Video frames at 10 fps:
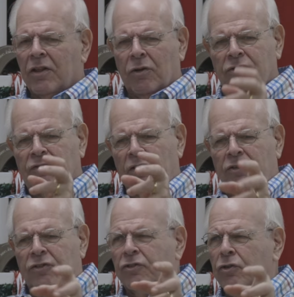those
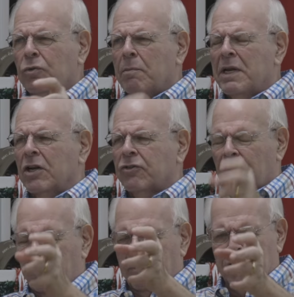first 2 minutes
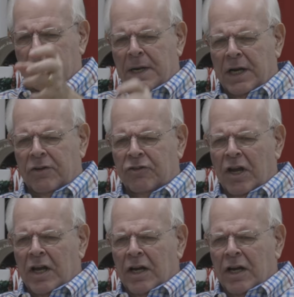or 3 minutes